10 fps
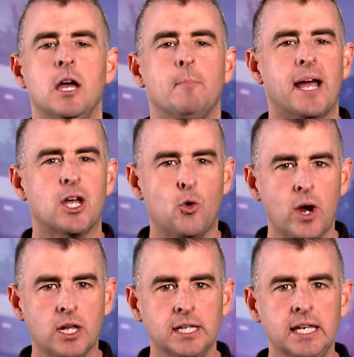by
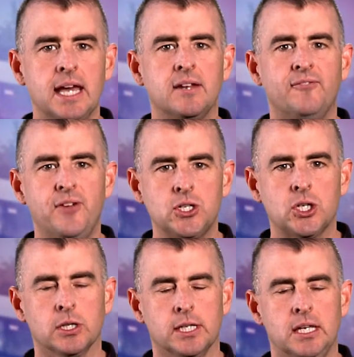quickly and
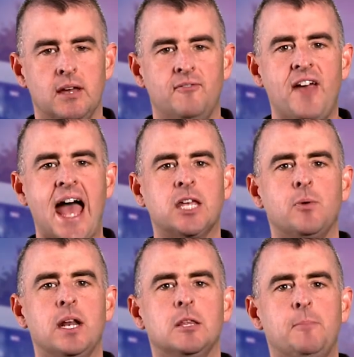efficiently
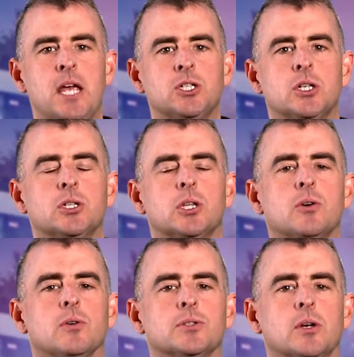evacuating the patient to the
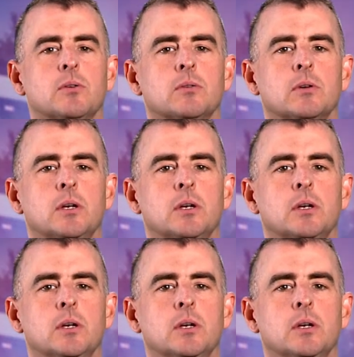cold zone.